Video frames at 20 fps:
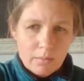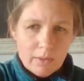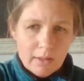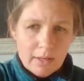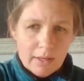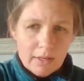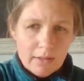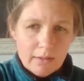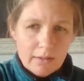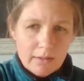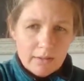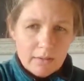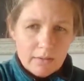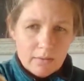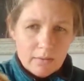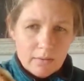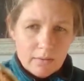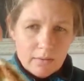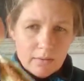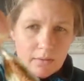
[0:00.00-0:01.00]
plants
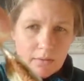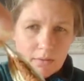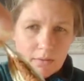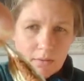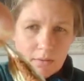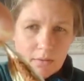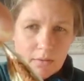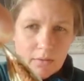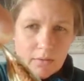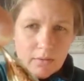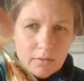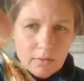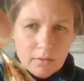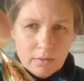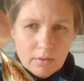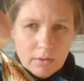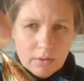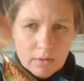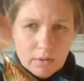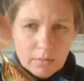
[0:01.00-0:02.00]

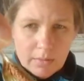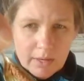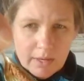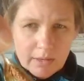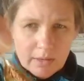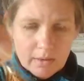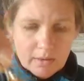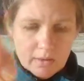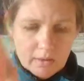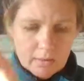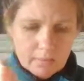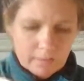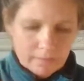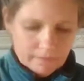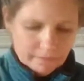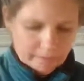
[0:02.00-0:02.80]
in our backyard.